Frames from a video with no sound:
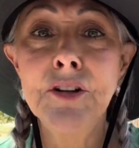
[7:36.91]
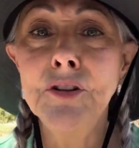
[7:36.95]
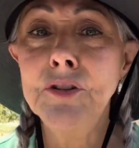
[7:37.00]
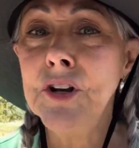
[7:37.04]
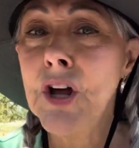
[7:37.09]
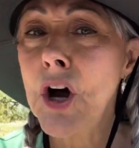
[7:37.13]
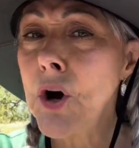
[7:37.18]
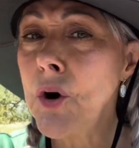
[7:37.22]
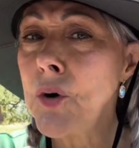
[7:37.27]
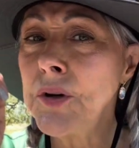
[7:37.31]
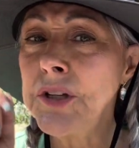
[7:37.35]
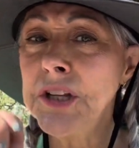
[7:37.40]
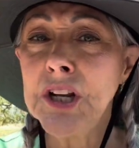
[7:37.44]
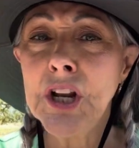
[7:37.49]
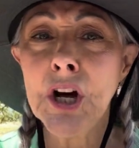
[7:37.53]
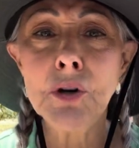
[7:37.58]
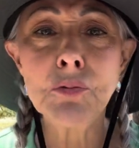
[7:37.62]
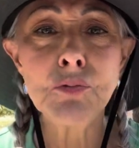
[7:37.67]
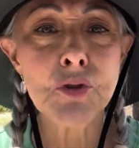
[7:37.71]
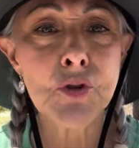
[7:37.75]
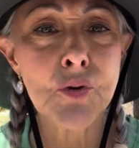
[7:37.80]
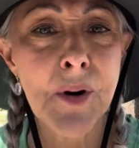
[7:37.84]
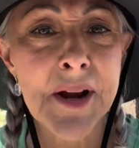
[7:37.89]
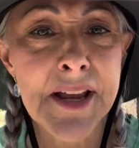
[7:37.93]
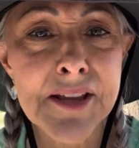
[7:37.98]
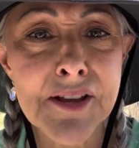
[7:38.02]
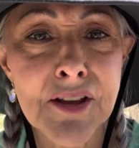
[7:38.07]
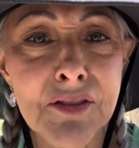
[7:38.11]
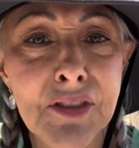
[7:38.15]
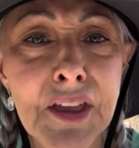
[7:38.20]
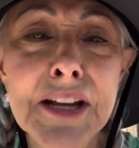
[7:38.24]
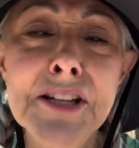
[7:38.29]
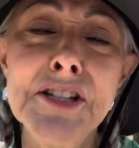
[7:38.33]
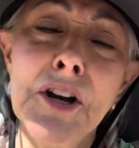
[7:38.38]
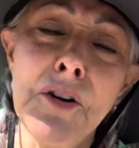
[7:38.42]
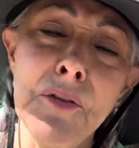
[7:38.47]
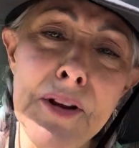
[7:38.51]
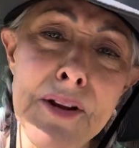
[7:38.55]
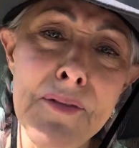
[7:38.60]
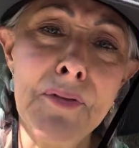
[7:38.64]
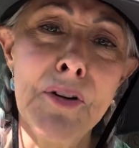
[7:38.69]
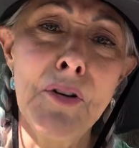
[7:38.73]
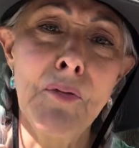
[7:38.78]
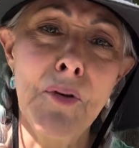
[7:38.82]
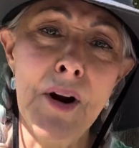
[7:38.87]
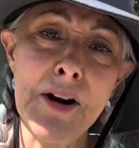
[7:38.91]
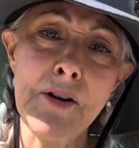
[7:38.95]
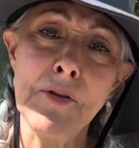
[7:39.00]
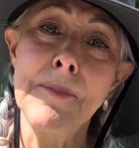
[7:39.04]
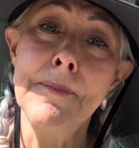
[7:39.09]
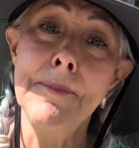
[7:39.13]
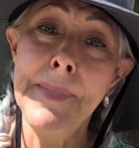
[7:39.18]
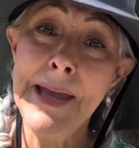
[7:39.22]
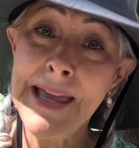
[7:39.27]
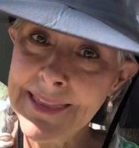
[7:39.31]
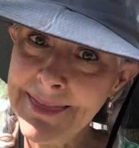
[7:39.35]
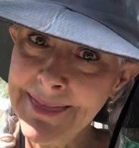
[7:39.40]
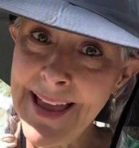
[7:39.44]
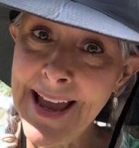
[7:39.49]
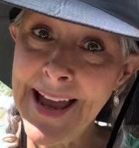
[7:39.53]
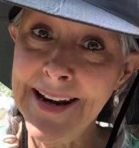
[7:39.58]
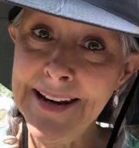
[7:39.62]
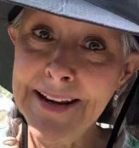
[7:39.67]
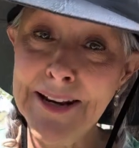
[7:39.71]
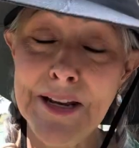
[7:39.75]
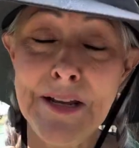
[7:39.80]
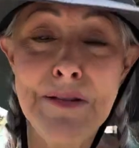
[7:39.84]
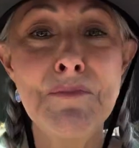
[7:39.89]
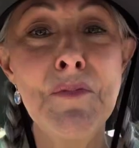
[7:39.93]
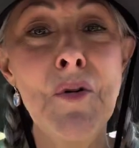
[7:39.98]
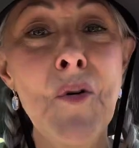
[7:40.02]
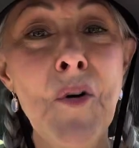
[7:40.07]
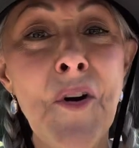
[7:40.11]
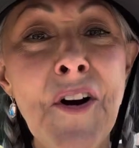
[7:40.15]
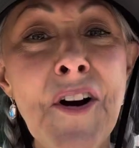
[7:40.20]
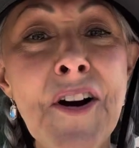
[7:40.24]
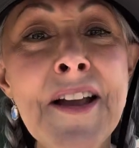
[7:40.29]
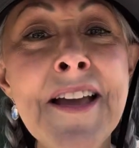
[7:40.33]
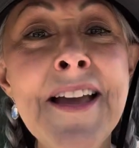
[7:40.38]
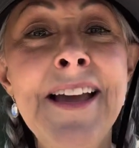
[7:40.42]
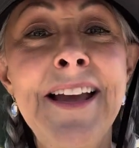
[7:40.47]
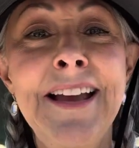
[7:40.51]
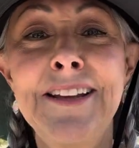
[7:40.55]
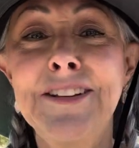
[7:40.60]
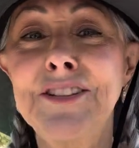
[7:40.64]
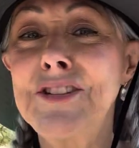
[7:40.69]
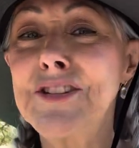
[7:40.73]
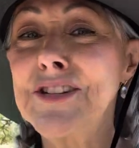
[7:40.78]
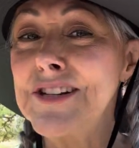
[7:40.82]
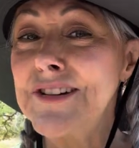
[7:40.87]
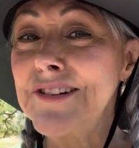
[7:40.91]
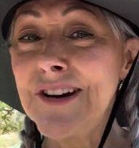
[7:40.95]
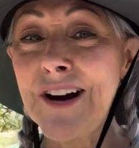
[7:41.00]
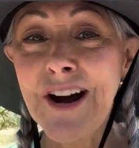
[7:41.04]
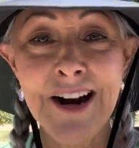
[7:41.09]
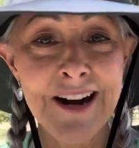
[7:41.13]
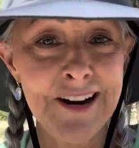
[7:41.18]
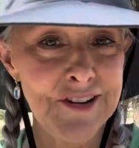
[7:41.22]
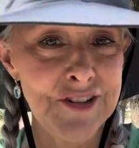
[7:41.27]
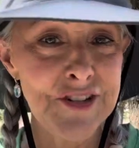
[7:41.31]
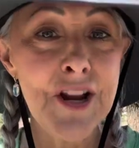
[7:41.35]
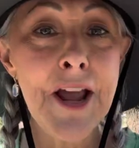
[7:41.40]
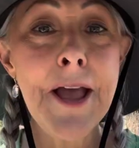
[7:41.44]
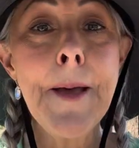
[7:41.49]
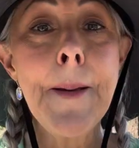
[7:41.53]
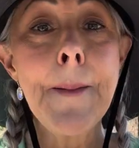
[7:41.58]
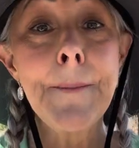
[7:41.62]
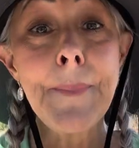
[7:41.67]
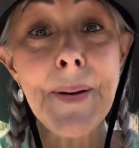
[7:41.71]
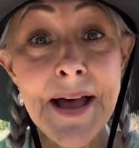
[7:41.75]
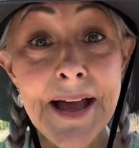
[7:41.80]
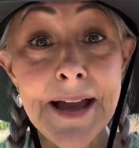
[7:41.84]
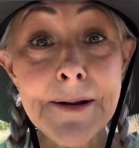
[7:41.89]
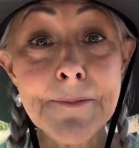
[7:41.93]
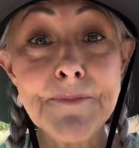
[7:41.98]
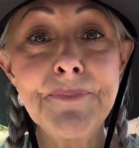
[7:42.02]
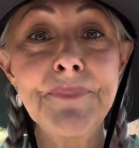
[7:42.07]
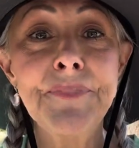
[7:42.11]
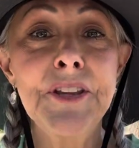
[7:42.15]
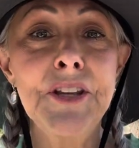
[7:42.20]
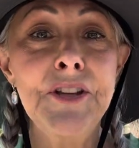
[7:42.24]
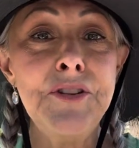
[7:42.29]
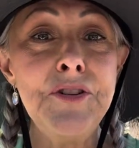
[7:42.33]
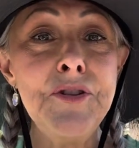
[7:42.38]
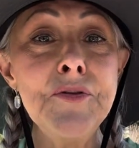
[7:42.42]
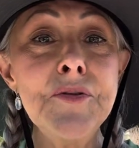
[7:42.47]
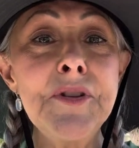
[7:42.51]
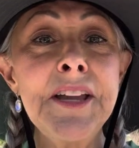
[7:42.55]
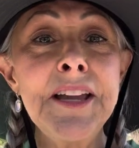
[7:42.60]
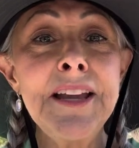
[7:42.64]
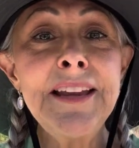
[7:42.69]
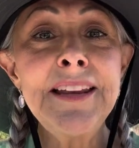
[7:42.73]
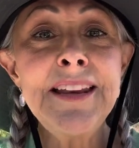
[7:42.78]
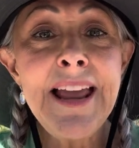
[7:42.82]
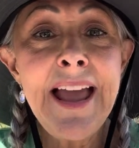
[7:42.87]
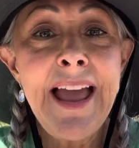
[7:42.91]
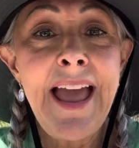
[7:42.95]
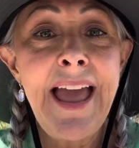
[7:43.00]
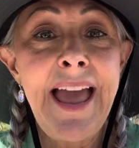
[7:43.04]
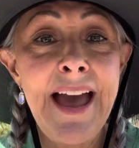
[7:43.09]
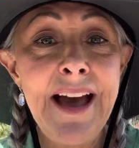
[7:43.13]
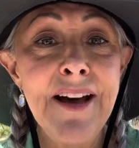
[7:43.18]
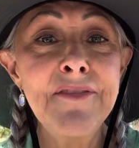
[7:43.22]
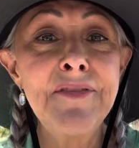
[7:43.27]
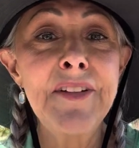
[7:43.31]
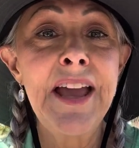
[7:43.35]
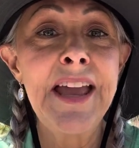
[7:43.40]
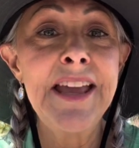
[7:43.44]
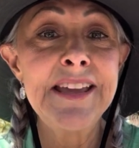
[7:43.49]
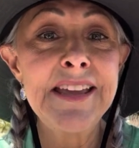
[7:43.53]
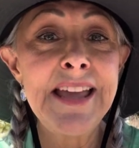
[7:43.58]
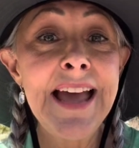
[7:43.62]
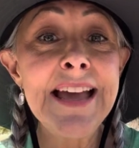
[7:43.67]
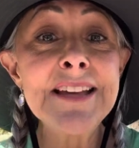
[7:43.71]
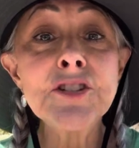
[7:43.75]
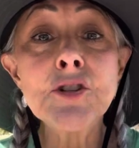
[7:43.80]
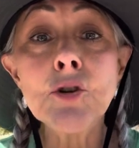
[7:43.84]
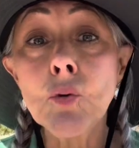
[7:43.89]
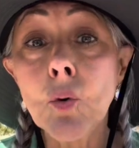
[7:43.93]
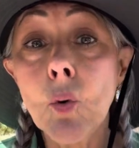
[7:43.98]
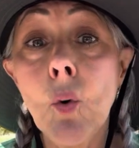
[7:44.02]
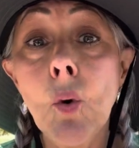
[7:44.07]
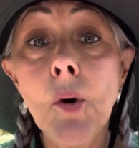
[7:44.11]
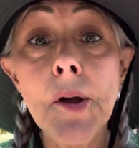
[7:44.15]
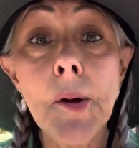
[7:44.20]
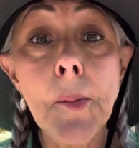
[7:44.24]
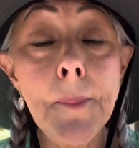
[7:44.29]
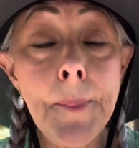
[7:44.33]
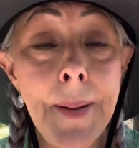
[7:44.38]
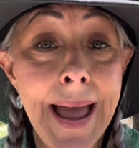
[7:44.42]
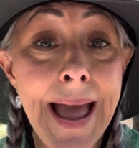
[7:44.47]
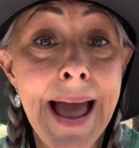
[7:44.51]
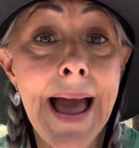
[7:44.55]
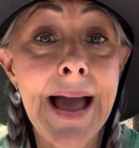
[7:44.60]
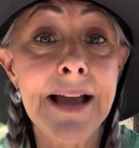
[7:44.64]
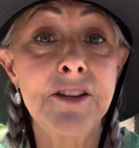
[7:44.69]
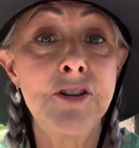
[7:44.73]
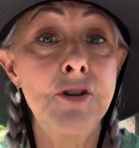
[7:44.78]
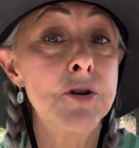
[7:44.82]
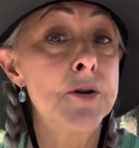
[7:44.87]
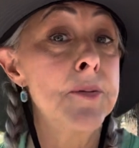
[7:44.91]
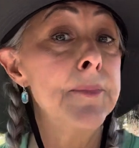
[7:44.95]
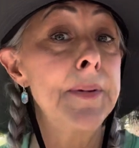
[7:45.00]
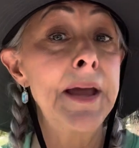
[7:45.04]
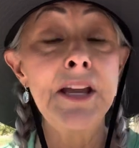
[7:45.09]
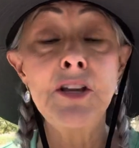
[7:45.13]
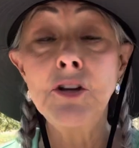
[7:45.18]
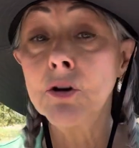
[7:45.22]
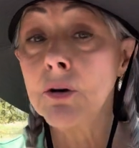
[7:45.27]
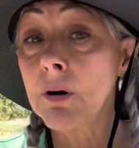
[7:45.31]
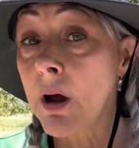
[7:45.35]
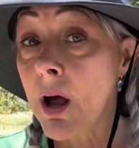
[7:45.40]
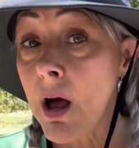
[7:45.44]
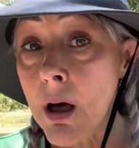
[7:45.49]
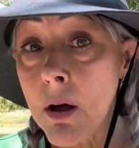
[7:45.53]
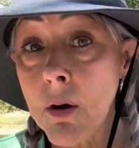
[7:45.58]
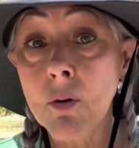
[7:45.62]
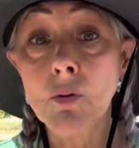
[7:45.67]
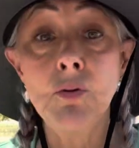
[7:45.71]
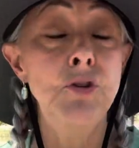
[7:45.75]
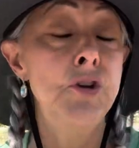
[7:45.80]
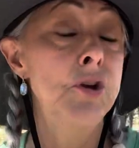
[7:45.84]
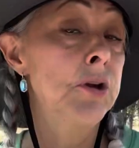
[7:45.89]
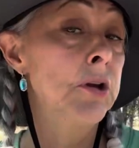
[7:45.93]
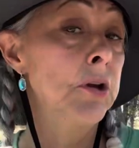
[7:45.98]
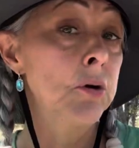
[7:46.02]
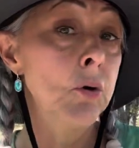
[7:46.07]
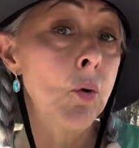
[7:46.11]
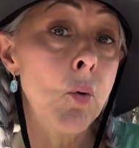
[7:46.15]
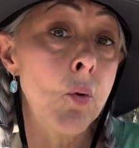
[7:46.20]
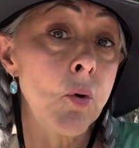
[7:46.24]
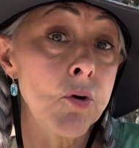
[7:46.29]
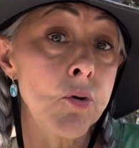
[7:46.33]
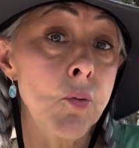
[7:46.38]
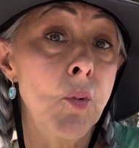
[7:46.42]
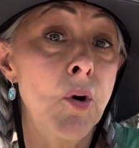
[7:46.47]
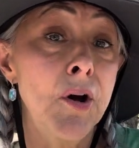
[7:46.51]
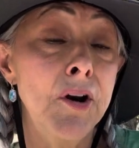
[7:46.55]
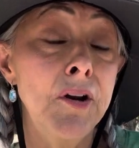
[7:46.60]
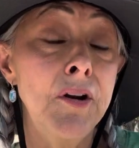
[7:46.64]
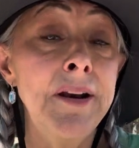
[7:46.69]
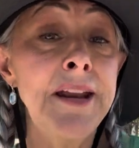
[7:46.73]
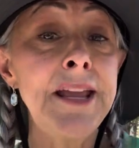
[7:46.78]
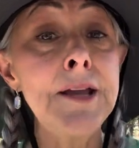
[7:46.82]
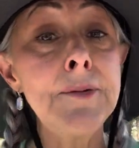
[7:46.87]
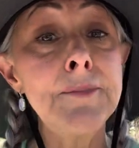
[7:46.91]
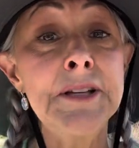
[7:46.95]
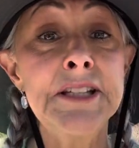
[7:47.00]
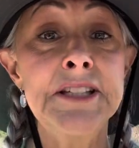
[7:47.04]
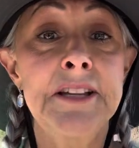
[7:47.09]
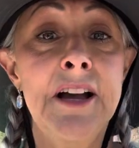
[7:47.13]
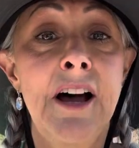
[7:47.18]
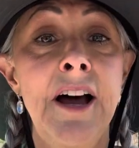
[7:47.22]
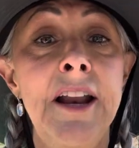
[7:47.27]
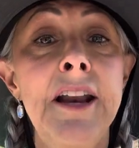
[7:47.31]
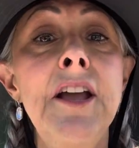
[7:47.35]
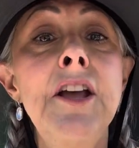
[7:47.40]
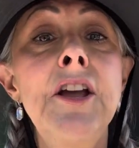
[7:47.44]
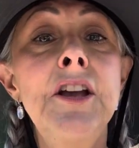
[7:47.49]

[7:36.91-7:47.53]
No, you don't drink it. They don't even recommend that anymore. It's too harsh. But you can have a castor oil pack. You can make your own. You can order one on Amazon.